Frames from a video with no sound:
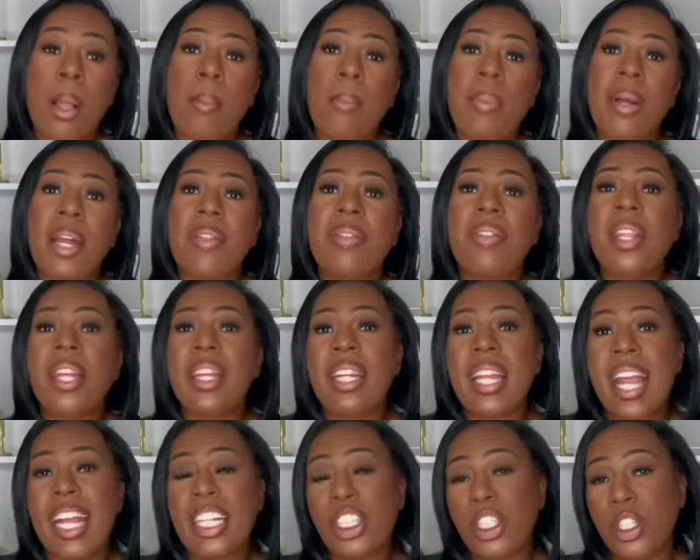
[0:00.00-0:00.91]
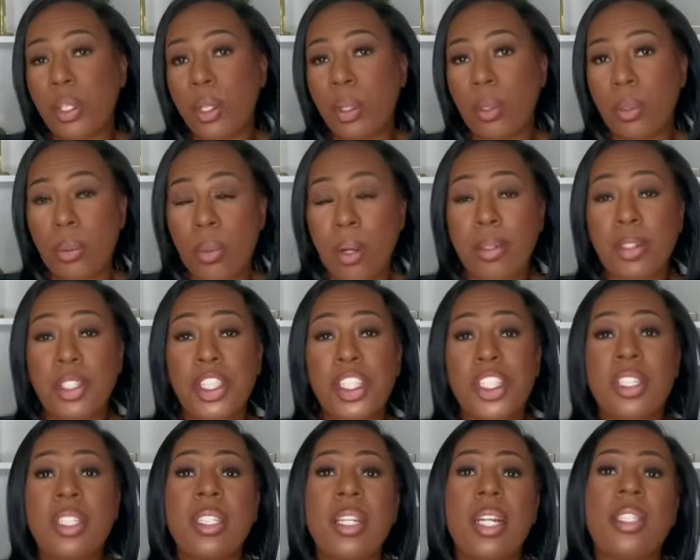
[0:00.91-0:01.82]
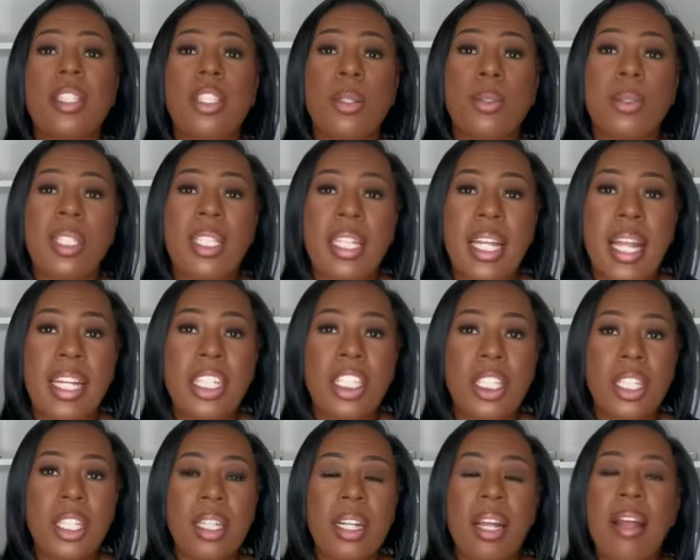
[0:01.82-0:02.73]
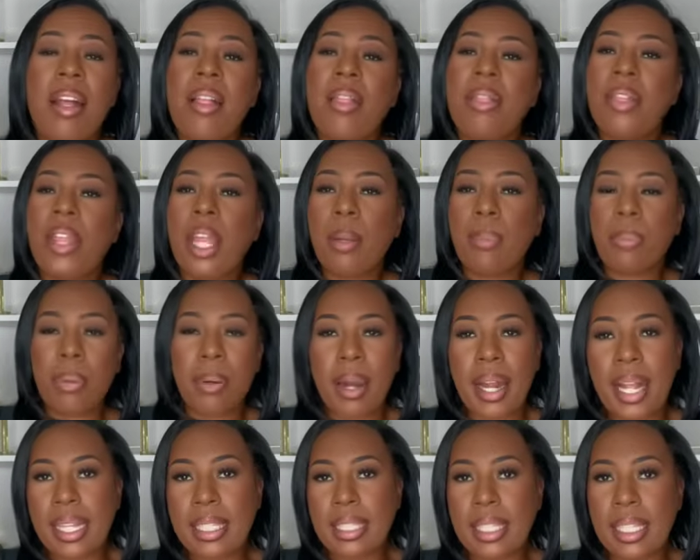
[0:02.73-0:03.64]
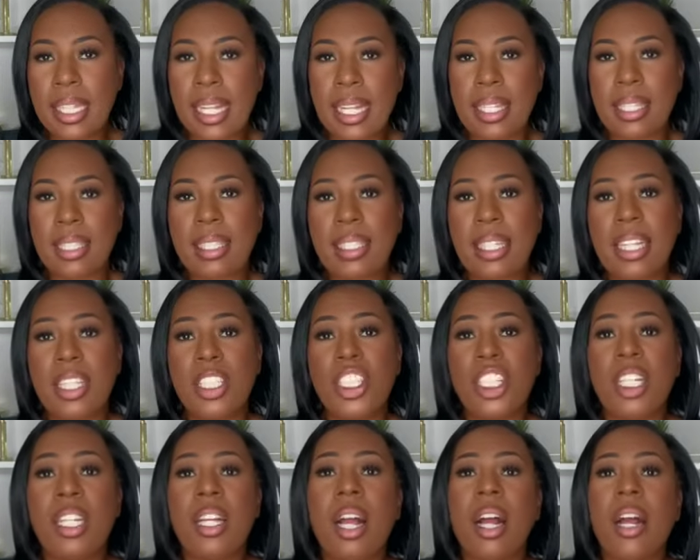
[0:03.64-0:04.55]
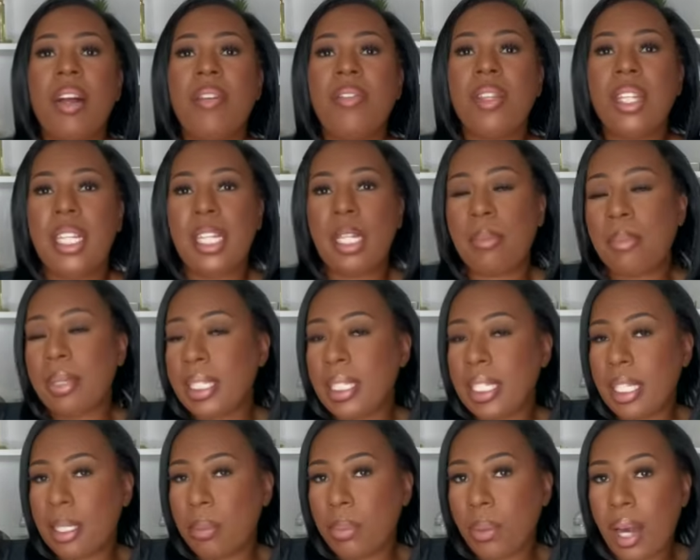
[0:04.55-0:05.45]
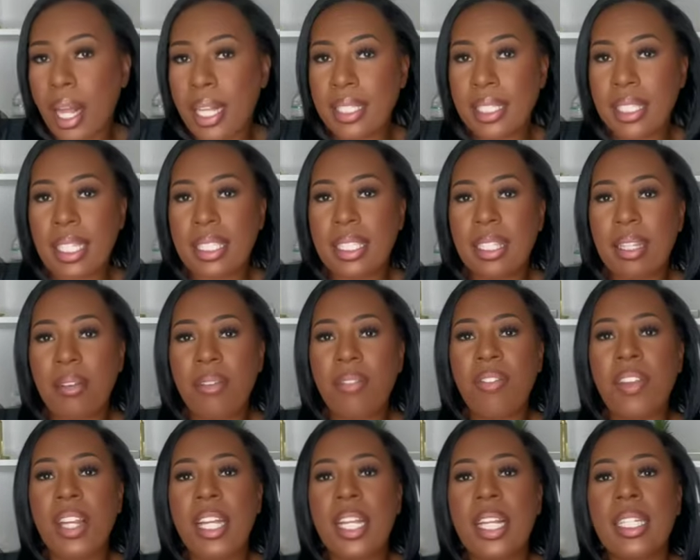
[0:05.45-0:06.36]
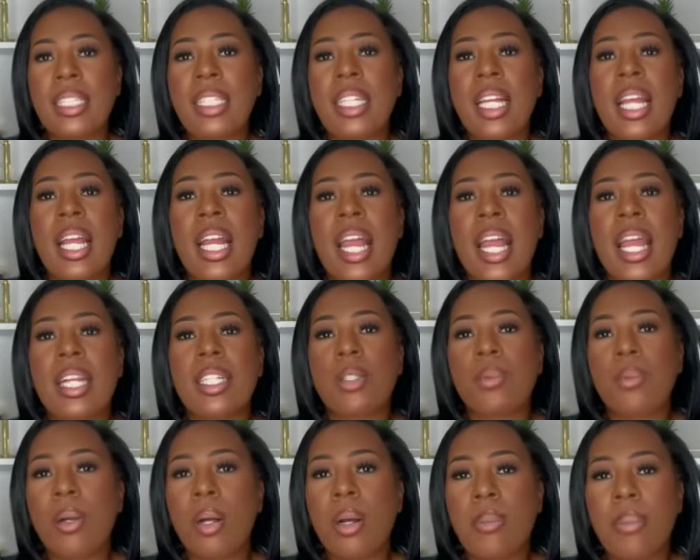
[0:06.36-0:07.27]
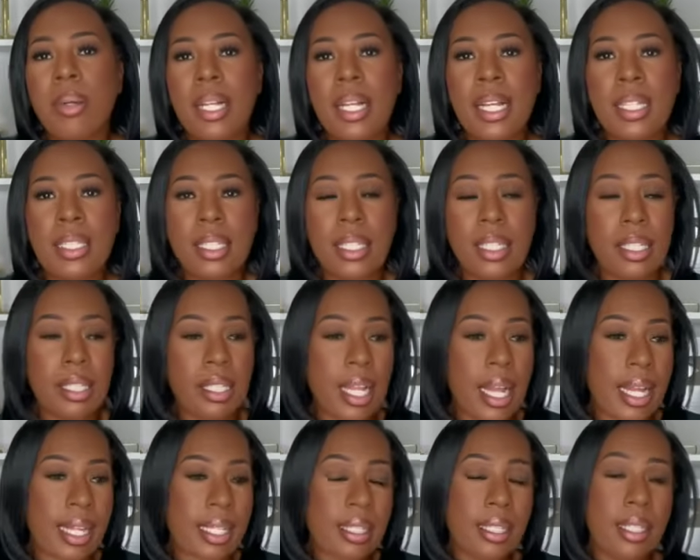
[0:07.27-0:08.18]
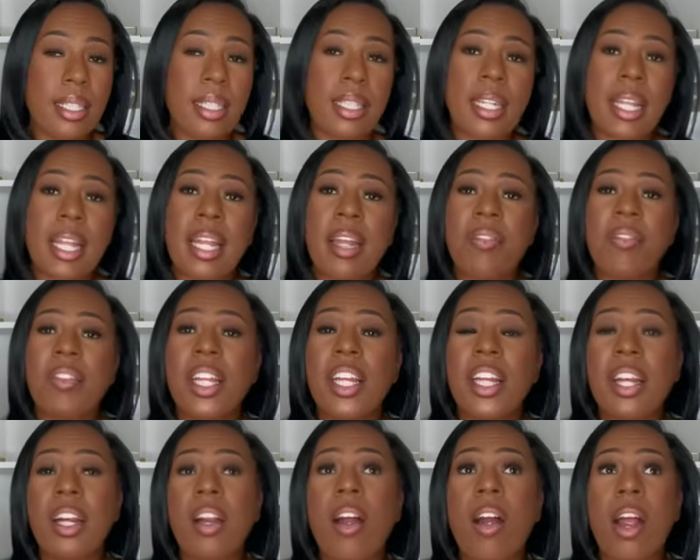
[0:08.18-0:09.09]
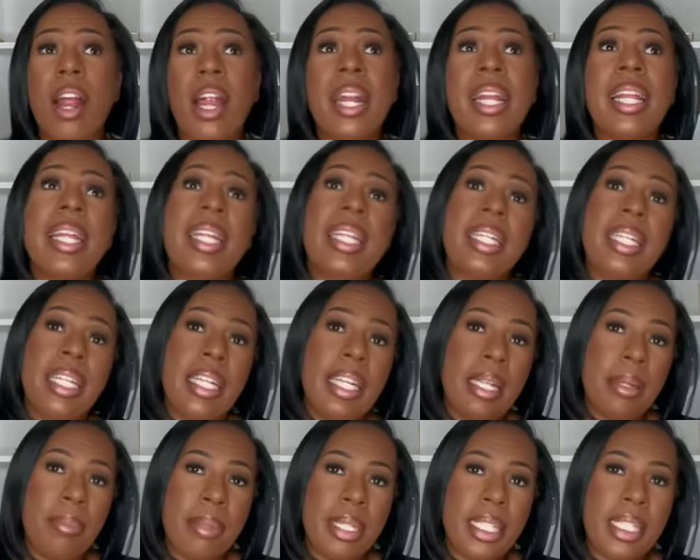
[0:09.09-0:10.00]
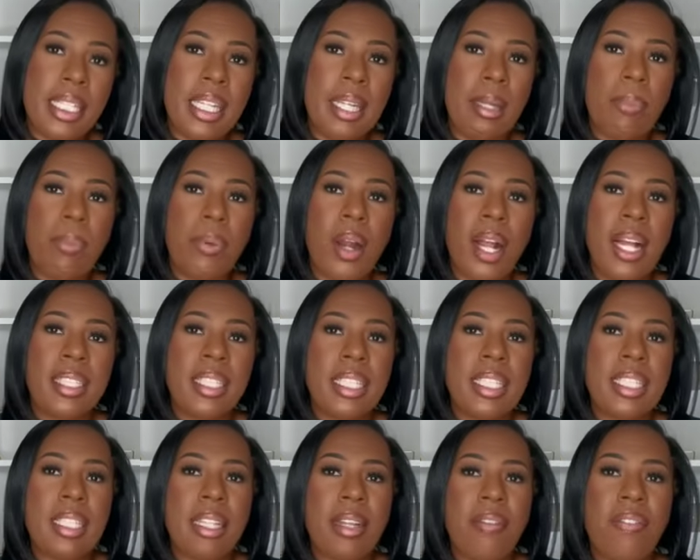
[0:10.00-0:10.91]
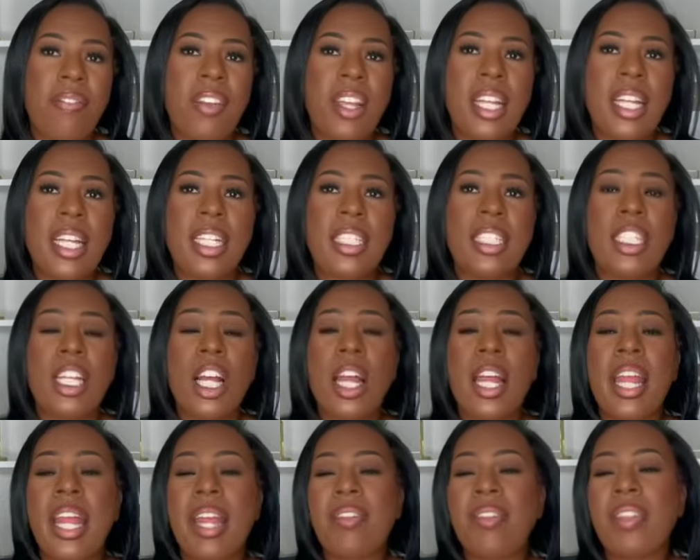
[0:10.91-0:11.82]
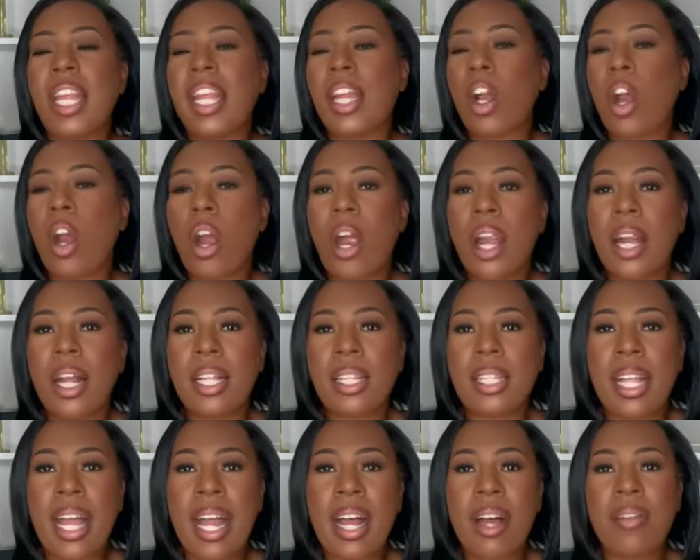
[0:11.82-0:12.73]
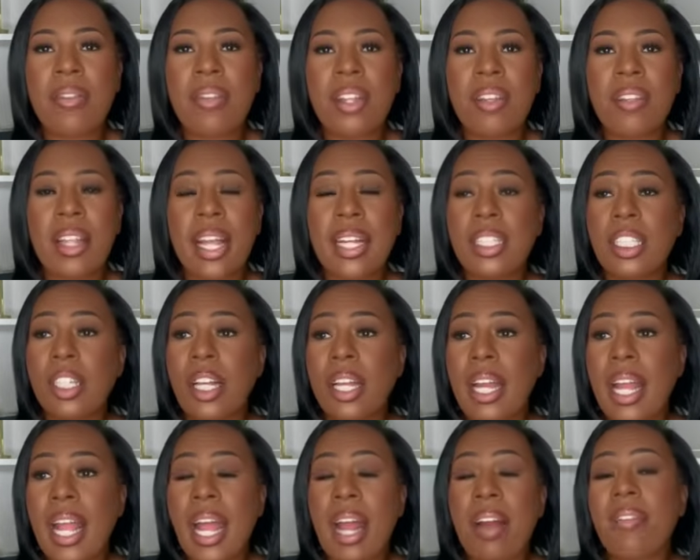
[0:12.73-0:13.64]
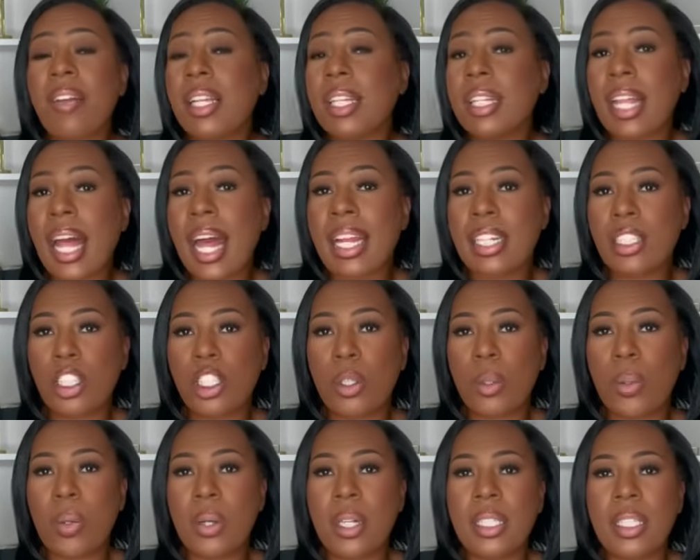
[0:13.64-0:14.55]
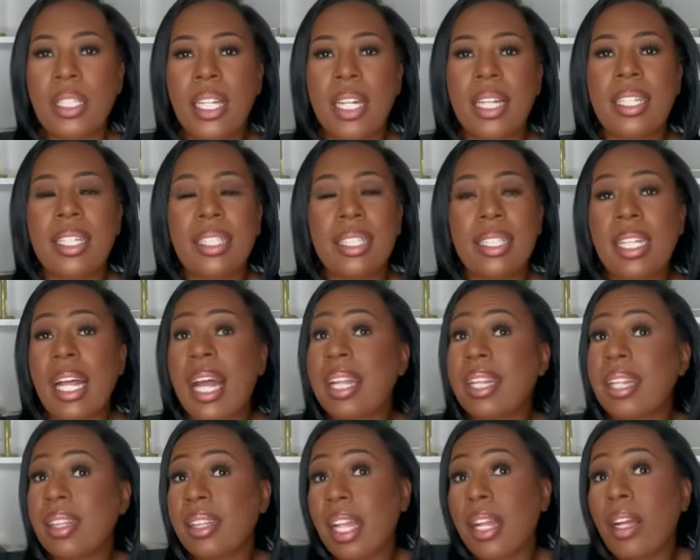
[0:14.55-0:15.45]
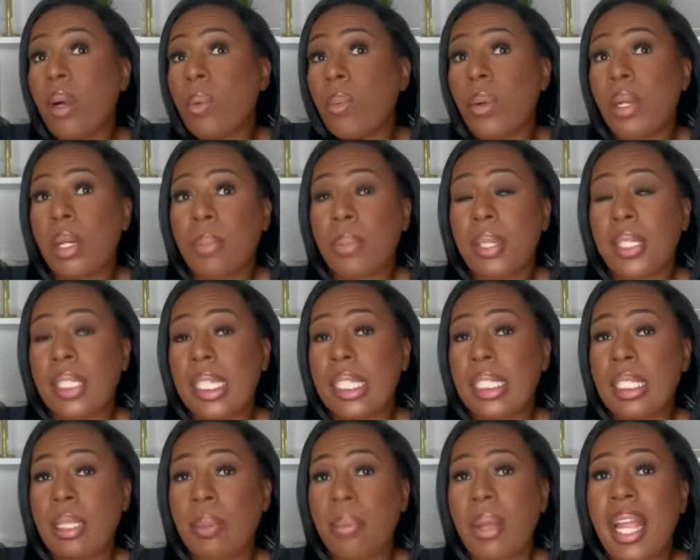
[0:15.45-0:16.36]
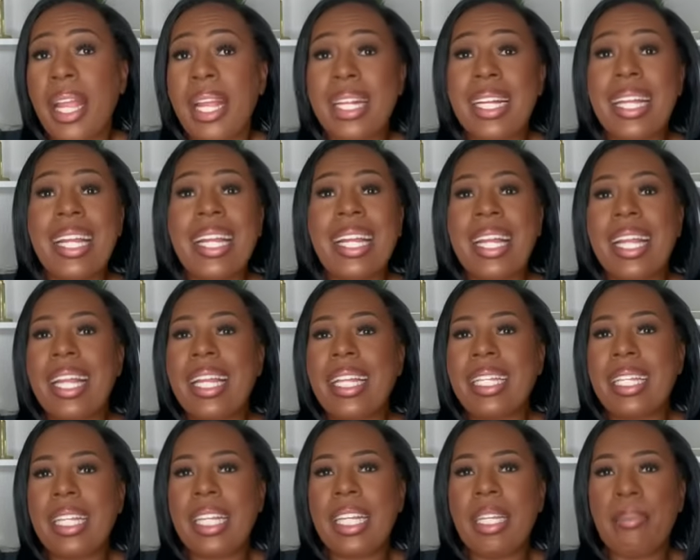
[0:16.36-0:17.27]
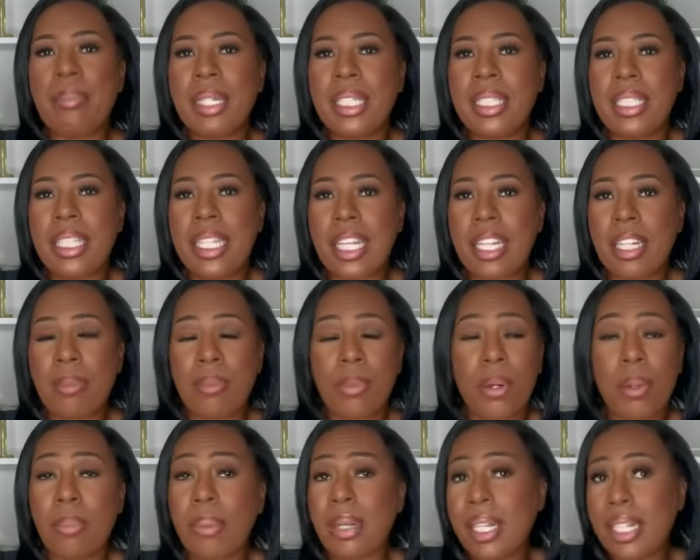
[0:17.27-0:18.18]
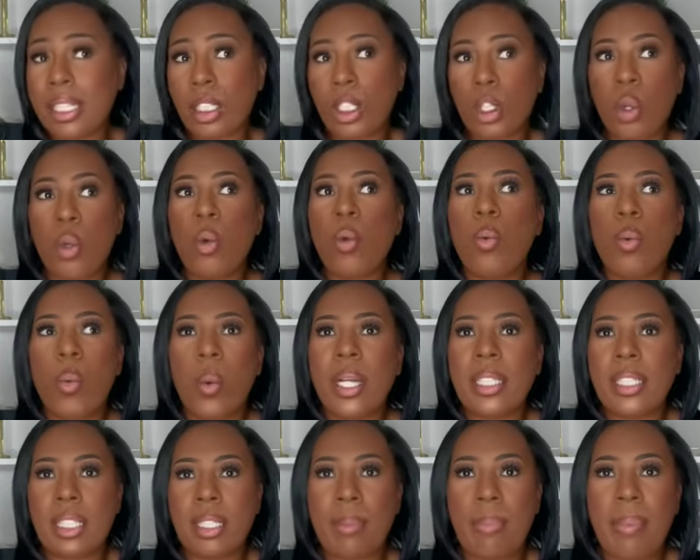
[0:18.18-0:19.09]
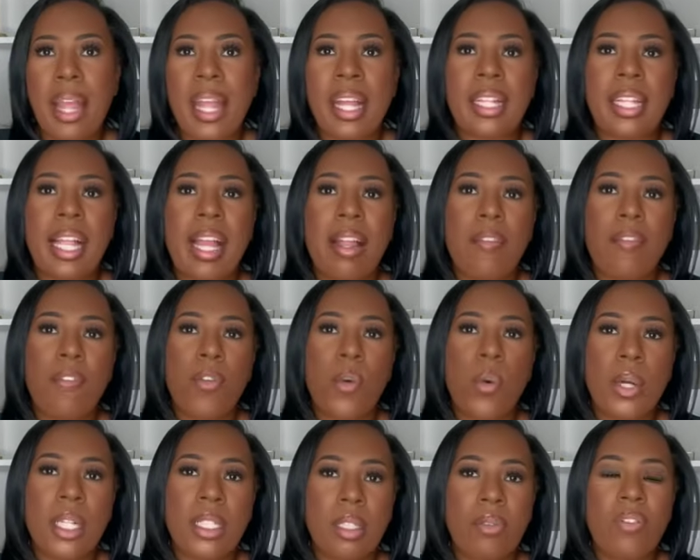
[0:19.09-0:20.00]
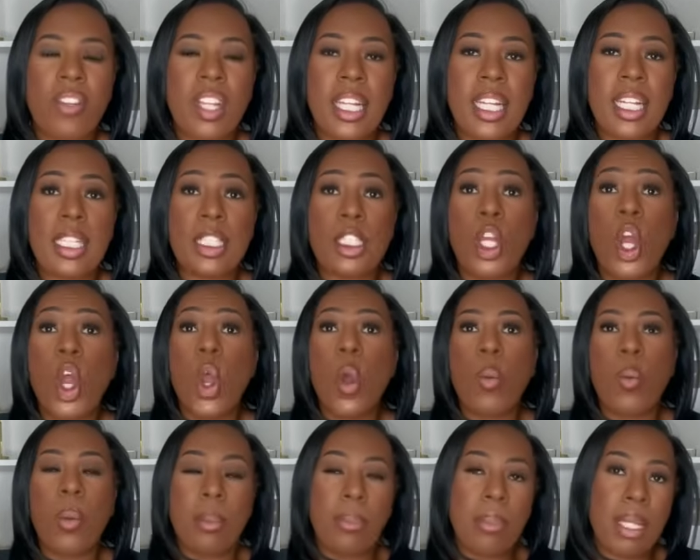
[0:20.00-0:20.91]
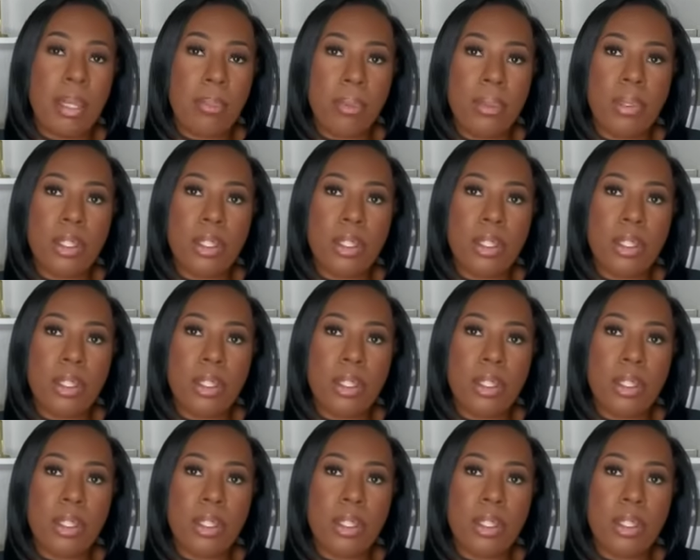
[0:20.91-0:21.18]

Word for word: But the National Grocers Association, they praise the extension of the E B T processing fees as well, because they're like, look, if there are any E B T processing fees, if they are allowed, then that's going to have a lot of stores that decide that they don't want to participate in E B T anymore, because who wants to pay like force fees when people